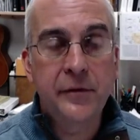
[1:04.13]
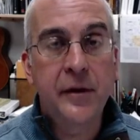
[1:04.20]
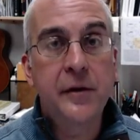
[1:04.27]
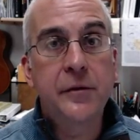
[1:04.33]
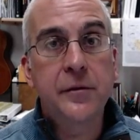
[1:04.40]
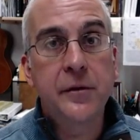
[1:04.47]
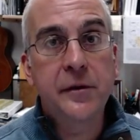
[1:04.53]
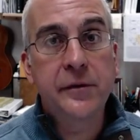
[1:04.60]
a
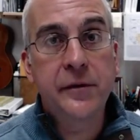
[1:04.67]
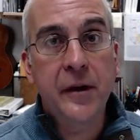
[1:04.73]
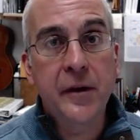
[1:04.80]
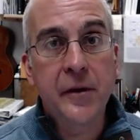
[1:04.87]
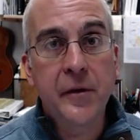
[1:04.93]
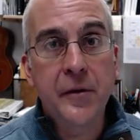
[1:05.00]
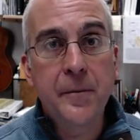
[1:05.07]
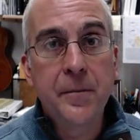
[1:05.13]
sensory
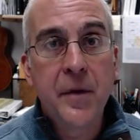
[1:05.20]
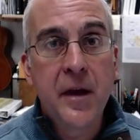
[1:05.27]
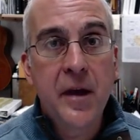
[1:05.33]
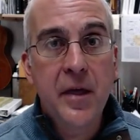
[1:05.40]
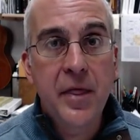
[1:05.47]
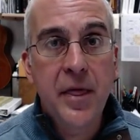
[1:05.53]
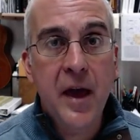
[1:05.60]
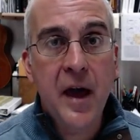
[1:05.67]
signal
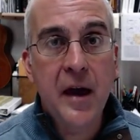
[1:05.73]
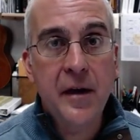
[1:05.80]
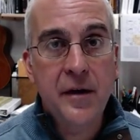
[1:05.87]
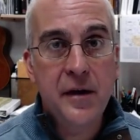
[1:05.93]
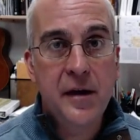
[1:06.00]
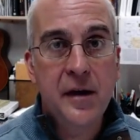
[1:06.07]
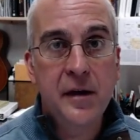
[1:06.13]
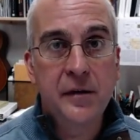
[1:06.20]

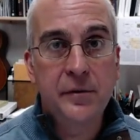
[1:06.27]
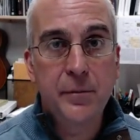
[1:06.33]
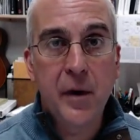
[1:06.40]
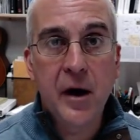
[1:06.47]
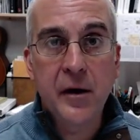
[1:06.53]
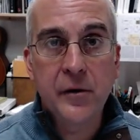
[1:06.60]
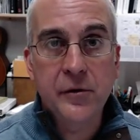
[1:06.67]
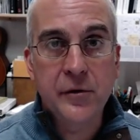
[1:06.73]
that is
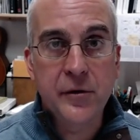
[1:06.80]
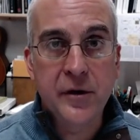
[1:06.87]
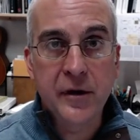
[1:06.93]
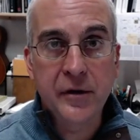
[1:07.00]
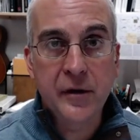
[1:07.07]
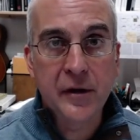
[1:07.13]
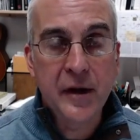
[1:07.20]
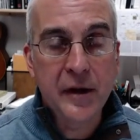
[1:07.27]

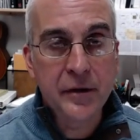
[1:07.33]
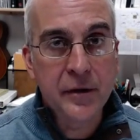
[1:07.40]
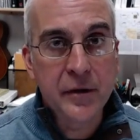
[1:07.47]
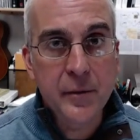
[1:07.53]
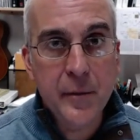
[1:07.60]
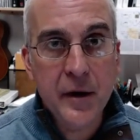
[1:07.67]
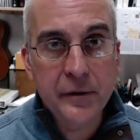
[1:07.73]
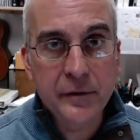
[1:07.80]
monitoring the length
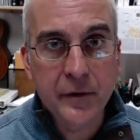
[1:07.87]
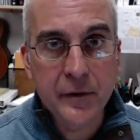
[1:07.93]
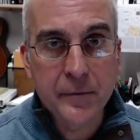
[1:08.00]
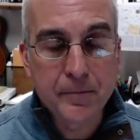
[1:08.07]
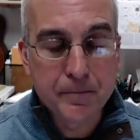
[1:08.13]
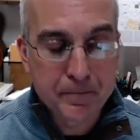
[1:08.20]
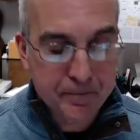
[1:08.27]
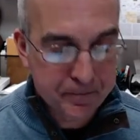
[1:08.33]
of the muscle.
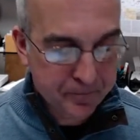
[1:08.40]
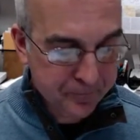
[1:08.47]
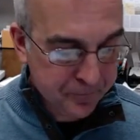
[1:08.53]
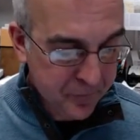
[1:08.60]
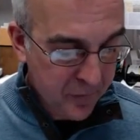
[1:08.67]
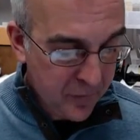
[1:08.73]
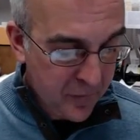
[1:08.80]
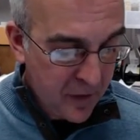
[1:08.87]

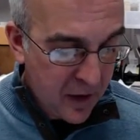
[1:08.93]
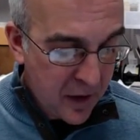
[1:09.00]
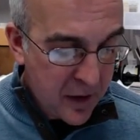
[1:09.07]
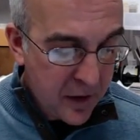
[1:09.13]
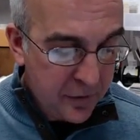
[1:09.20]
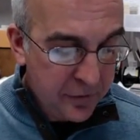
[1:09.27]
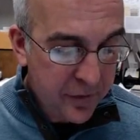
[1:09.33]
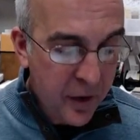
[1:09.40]

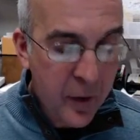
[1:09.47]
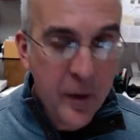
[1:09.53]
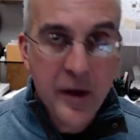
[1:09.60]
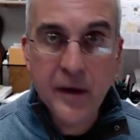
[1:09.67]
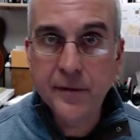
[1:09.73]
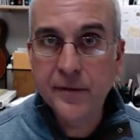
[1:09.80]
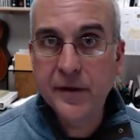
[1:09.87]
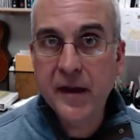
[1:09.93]
So
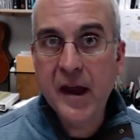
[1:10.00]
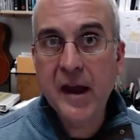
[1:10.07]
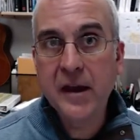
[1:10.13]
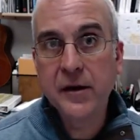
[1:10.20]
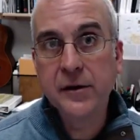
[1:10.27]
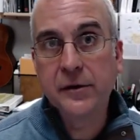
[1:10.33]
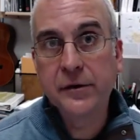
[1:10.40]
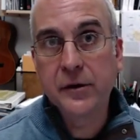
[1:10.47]
if
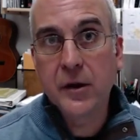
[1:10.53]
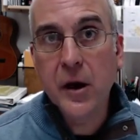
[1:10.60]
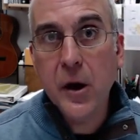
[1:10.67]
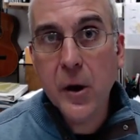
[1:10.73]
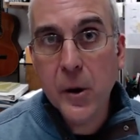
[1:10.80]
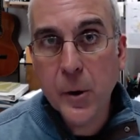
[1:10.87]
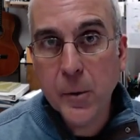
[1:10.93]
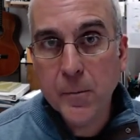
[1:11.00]
gain is
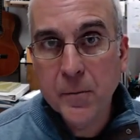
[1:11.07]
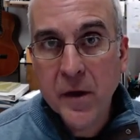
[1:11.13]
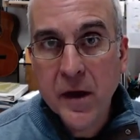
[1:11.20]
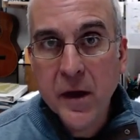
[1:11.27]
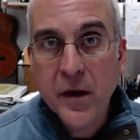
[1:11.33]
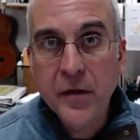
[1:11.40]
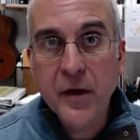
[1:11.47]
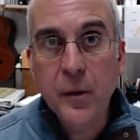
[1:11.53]
low,
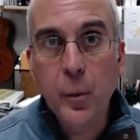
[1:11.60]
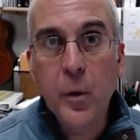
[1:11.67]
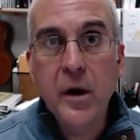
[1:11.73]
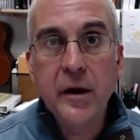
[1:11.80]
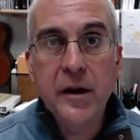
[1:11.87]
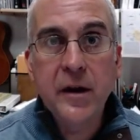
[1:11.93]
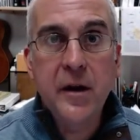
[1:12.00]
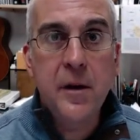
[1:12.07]
then
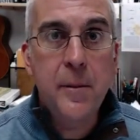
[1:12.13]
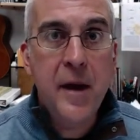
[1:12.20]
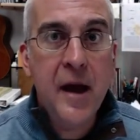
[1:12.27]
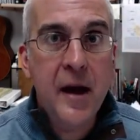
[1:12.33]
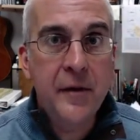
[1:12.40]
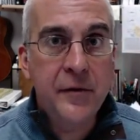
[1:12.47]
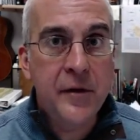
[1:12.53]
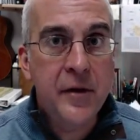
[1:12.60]
one can
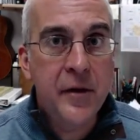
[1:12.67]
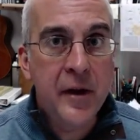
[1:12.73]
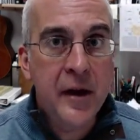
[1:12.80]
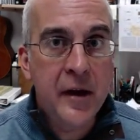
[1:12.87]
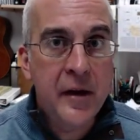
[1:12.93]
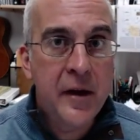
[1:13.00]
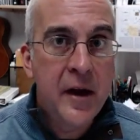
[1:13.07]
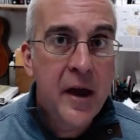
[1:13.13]
imagine
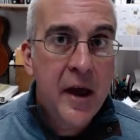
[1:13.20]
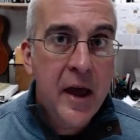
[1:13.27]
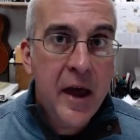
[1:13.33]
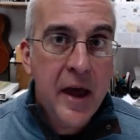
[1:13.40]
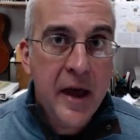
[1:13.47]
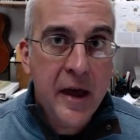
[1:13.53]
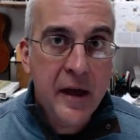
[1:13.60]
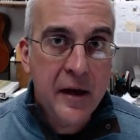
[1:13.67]
that
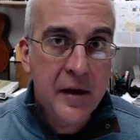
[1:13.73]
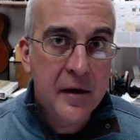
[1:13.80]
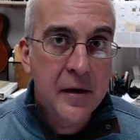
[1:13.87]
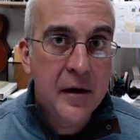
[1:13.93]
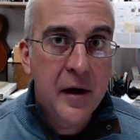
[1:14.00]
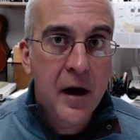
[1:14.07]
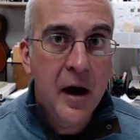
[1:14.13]
a